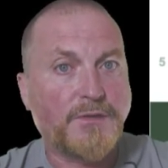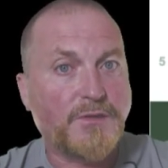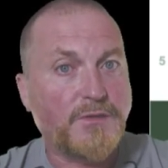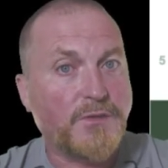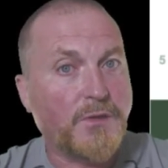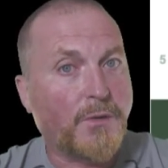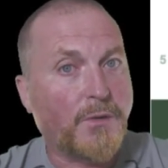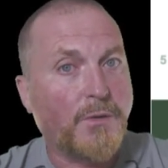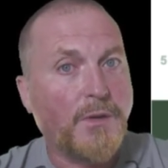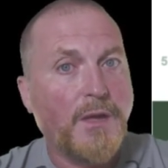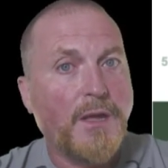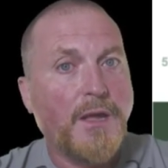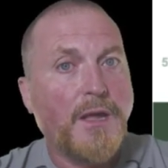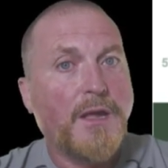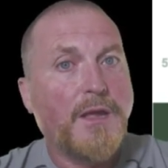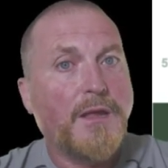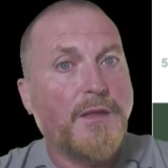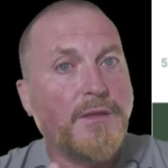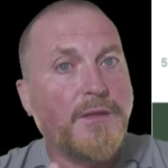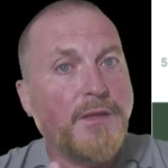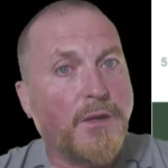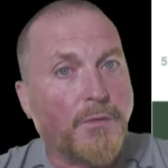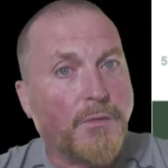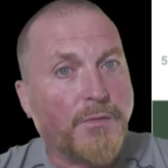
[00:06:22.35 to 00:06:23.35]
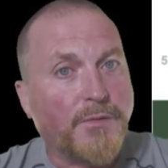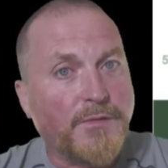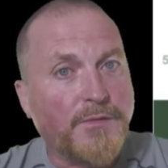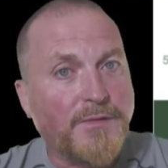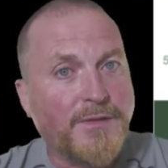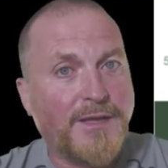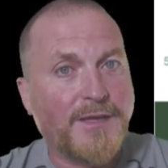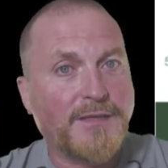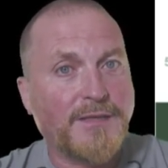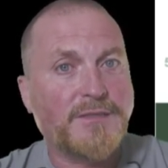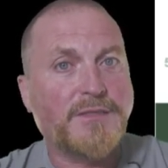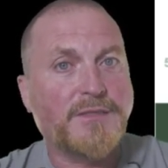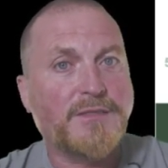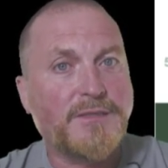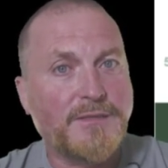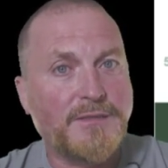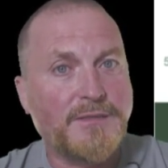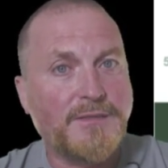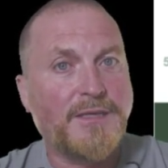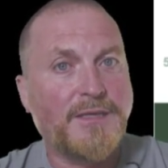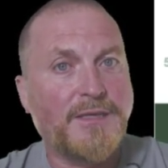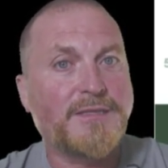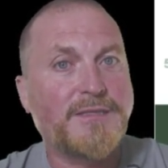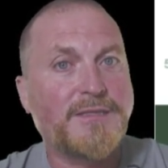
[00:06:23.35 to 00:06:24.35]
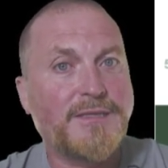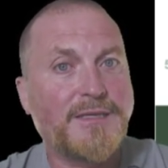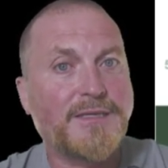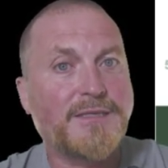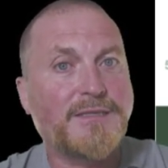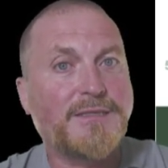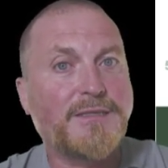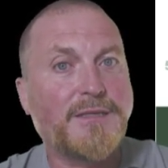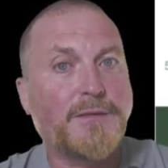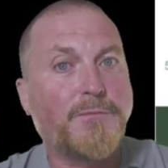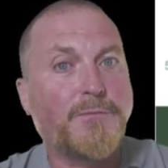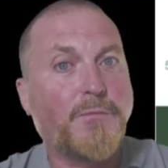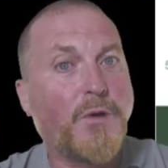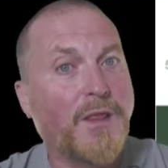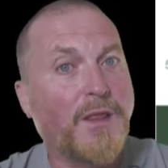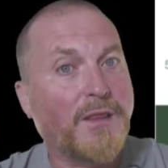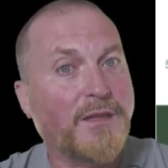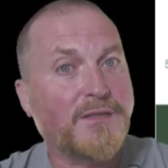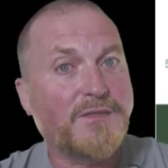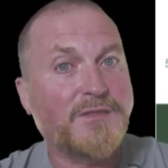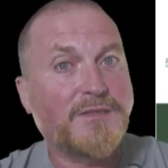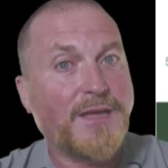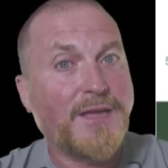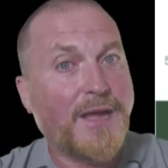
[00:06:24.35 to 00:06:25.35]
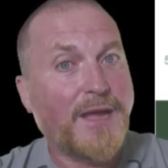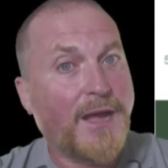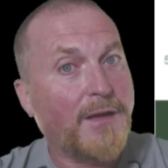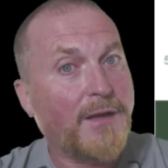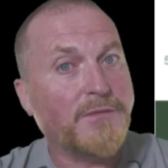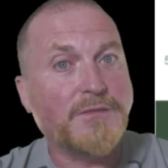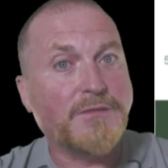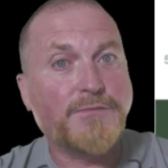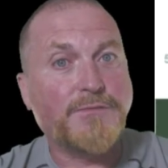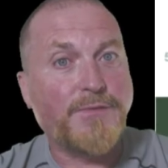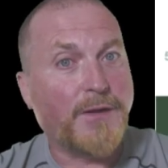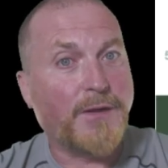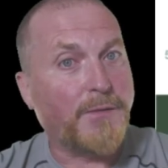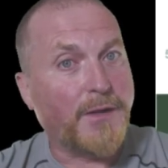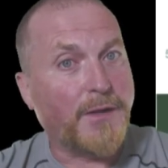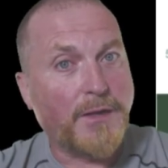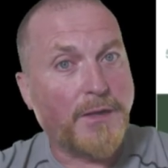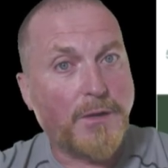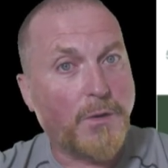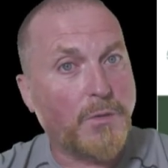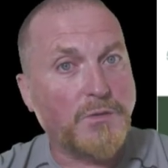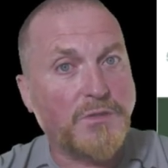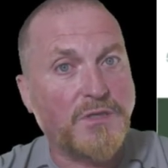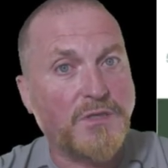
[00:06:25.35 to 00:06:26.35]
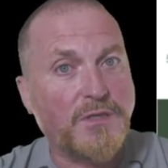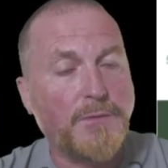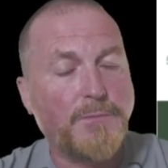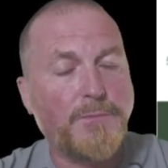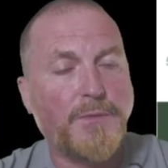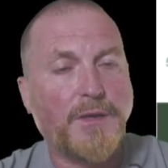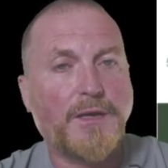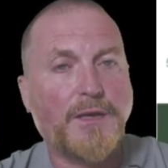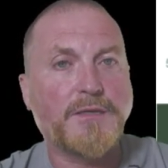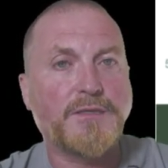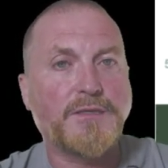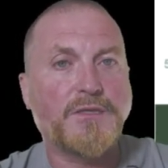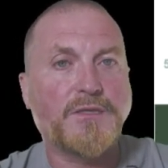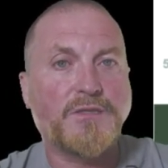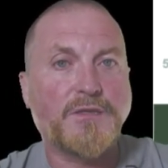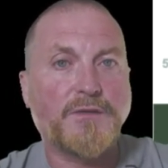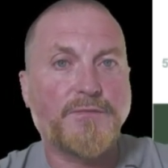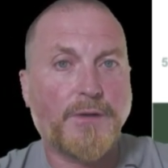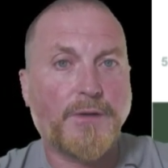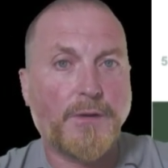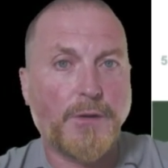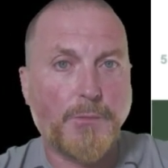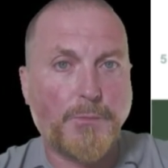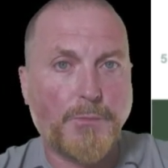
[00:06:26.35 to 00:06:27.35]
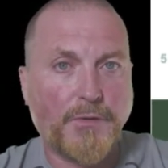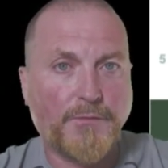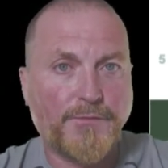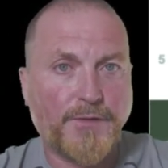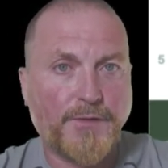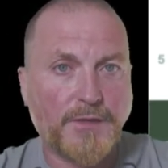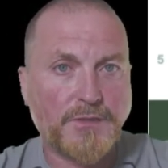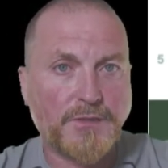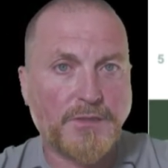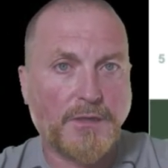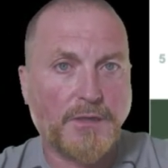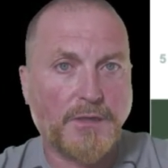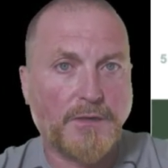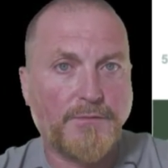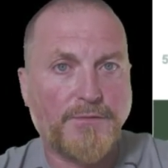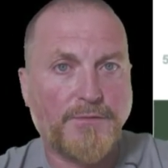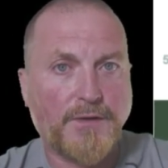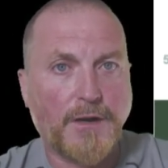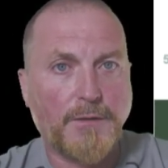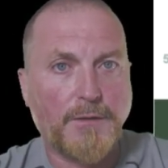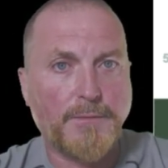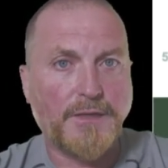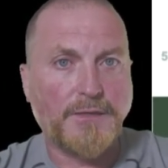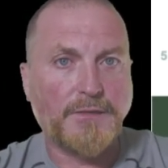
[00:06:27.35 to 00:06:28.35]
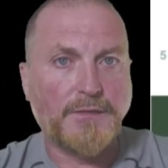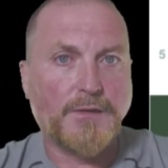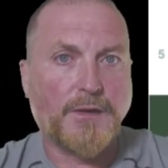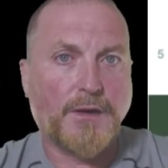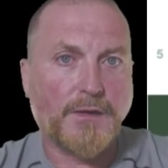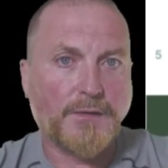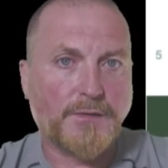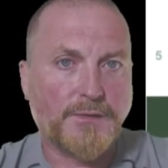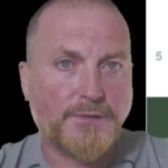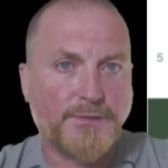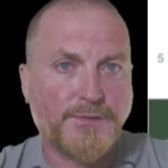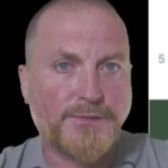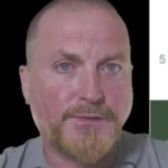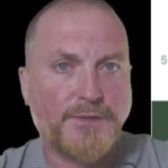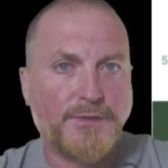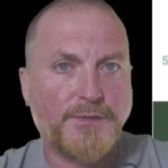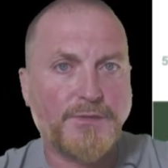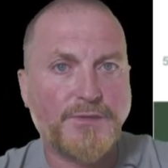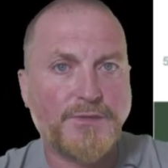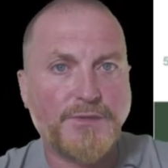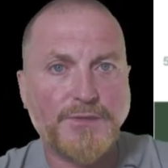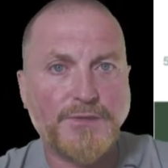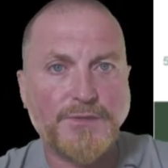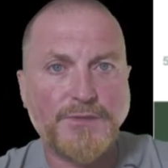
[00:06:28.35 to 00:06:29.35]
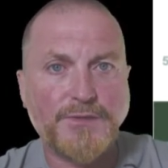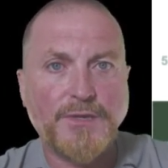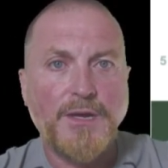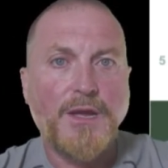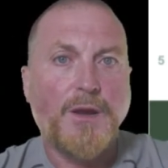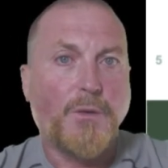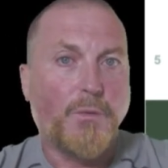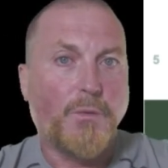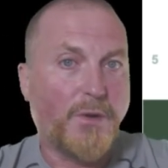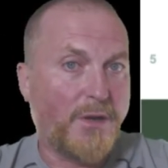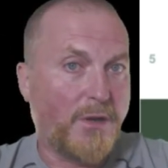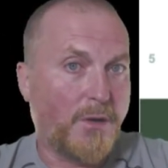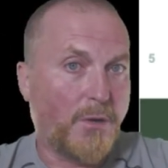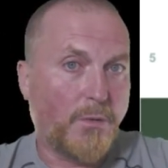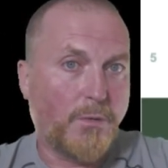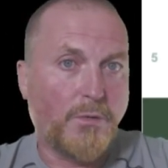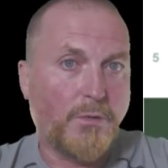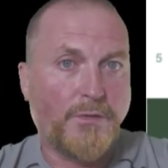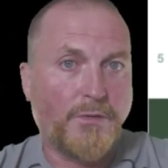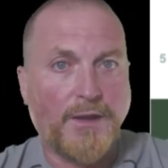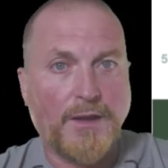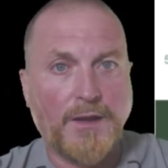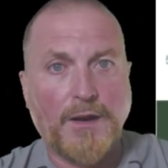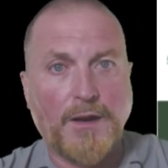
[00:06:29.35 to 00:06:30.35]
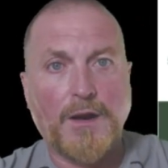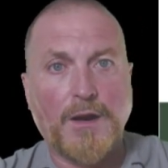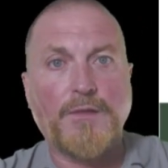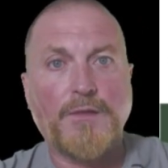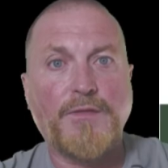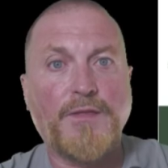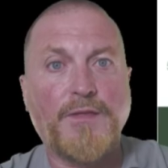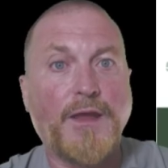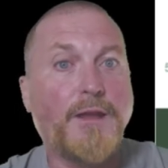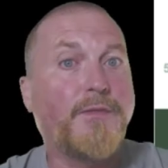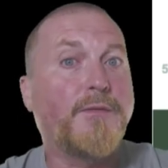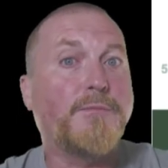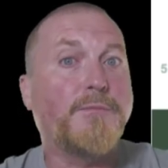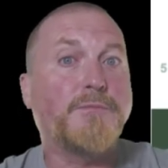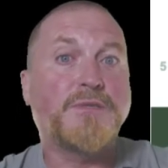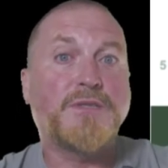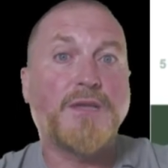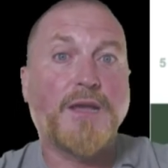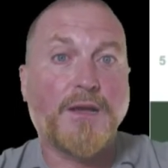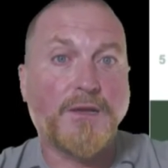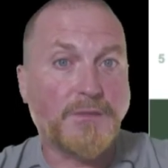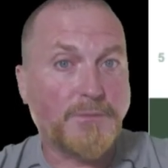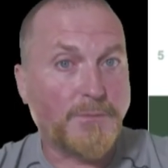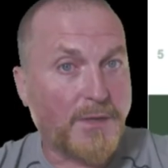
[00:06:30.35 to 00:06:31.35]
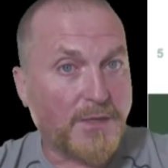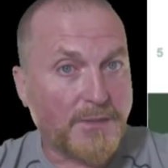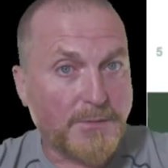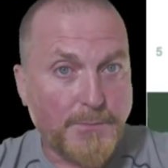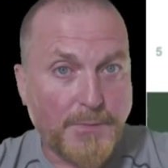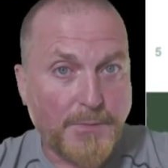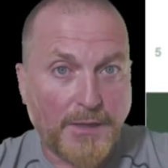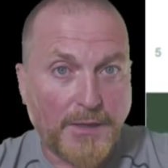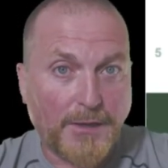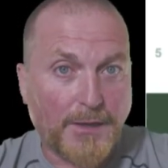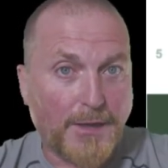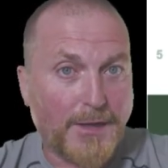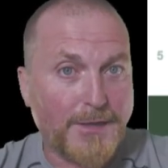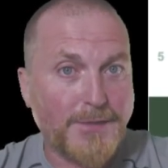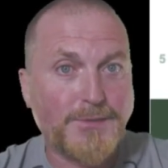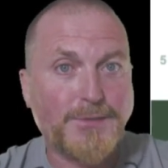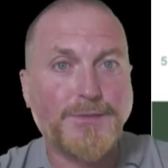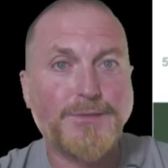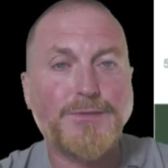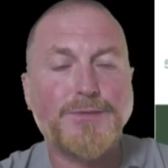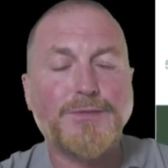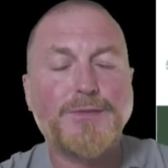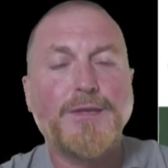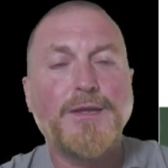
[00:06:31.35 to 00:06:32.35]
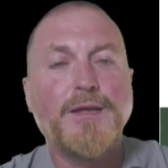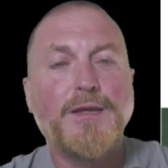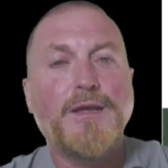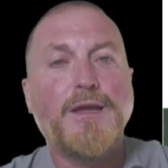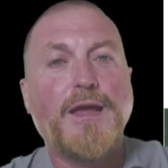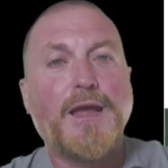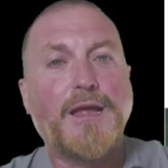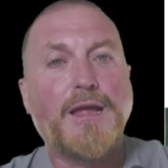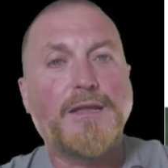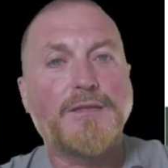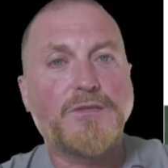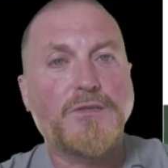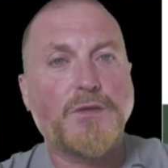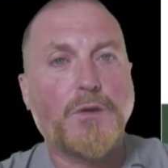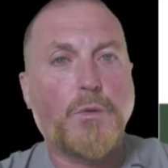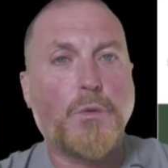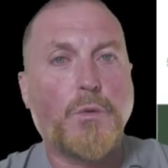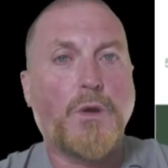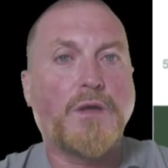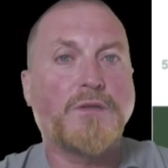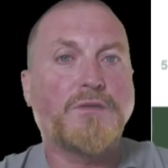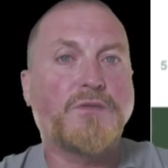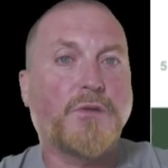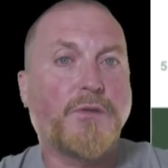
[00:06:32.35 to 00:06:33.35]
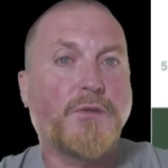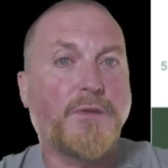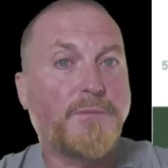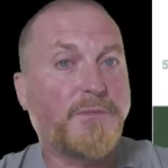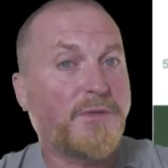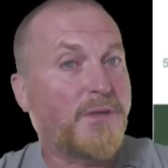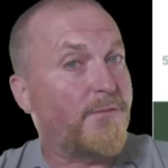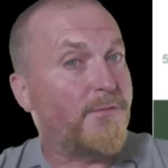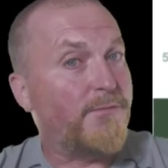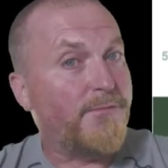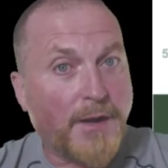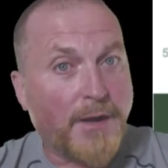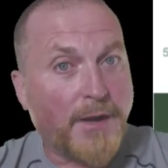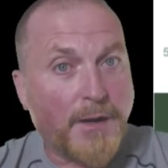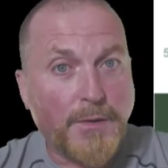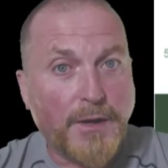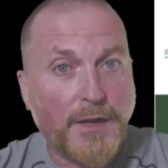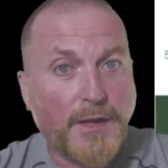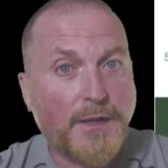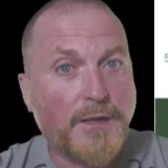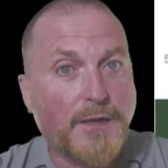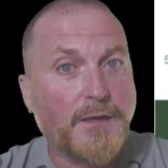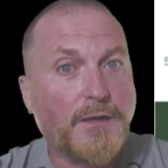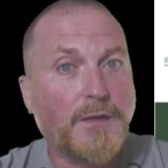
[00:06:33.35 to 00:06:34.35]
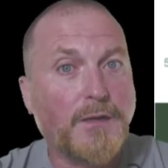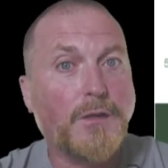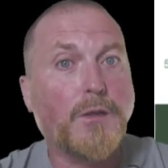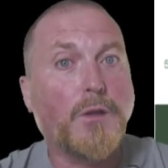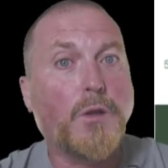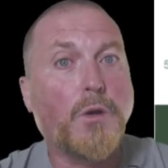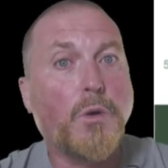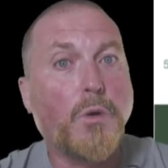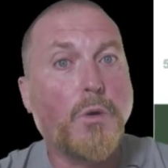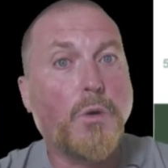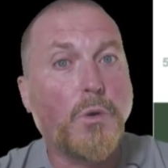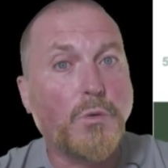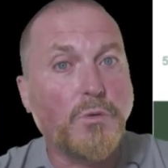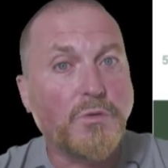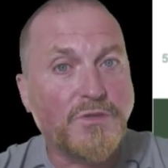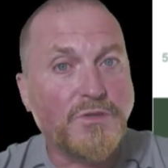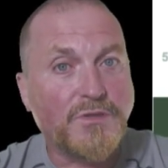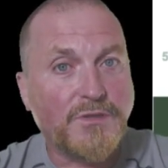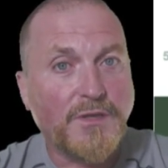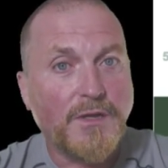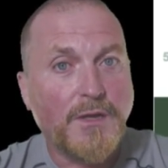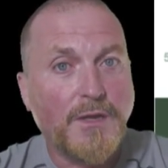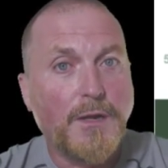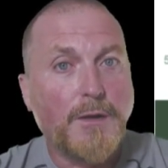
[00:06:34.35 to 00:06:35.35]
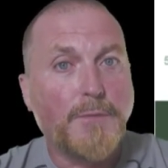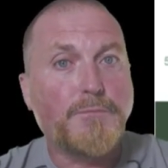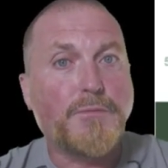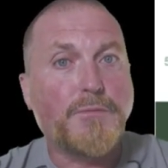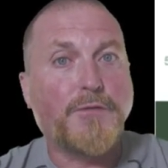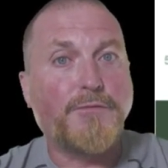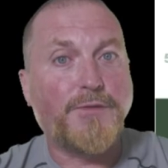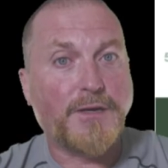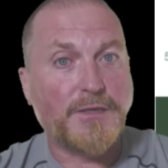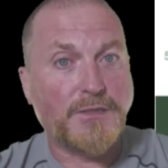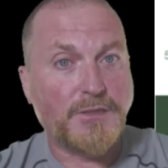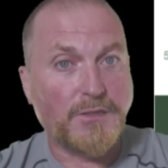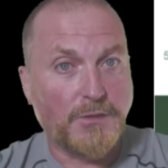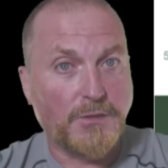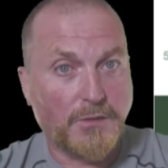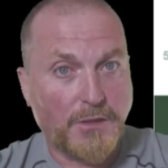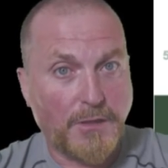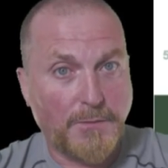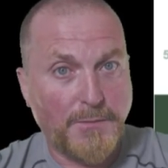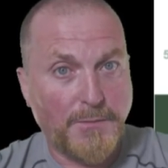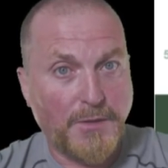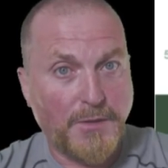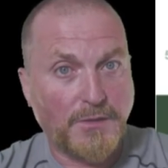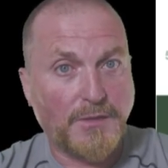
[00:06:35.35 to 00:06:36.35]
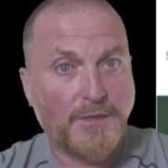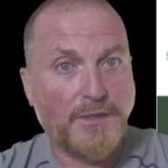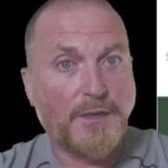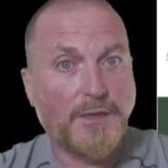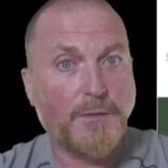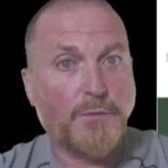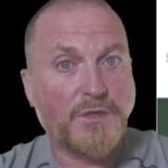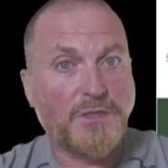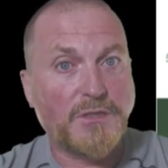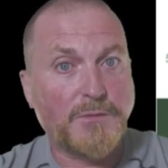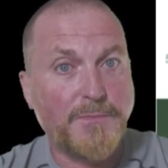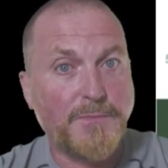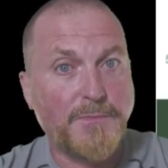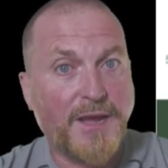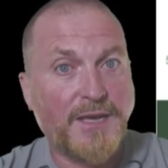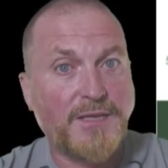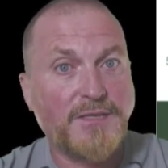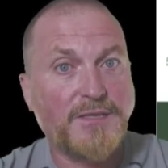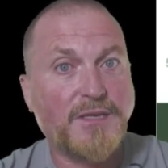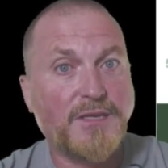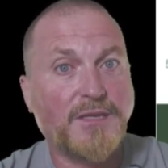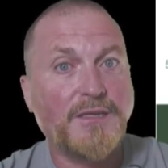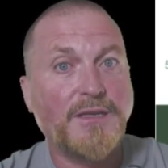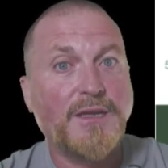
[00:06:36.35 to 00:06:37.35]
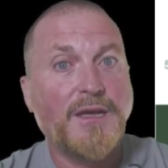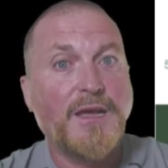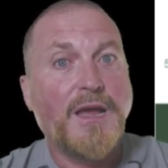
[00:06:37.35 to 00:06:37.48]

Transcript: So, this system, well, it sounds very cozy because it's a very professional environment. Doctors, nurses, we know who they are. They themselves must be licensed, and so on. So it's a very closed professional community, which makes it